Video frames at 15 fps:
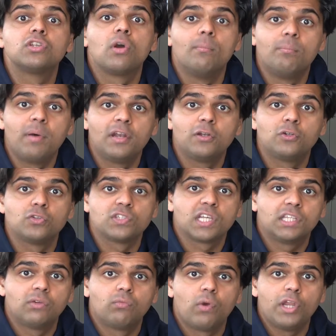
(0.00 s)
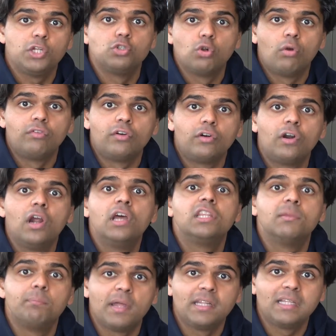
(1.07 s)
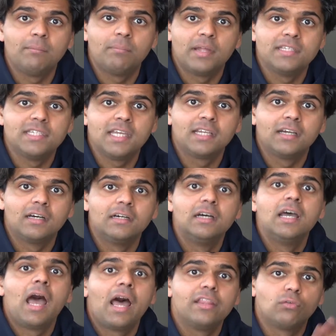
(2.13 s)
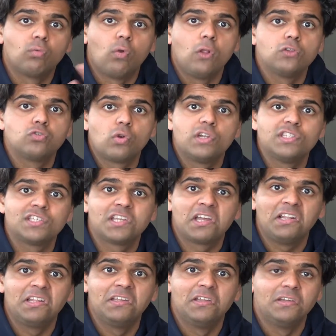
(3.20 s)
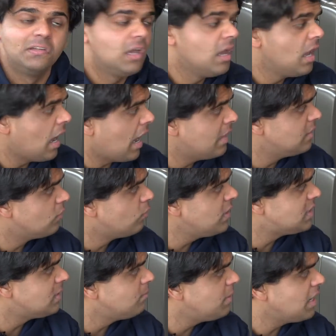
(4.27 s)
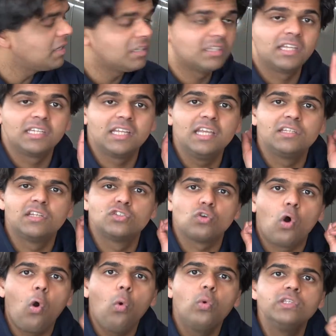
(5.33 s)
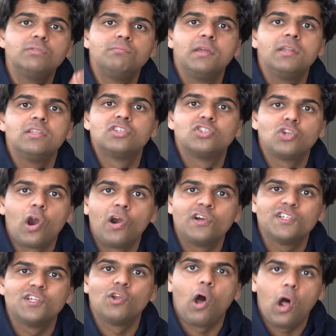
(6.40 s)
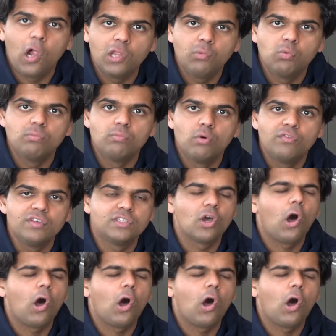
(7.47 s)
competitors like the Range Rover, the Bentley Bentayga and the Rolls-Royce Cullinan, and the reason being that it has always been starred in Hollywood movies.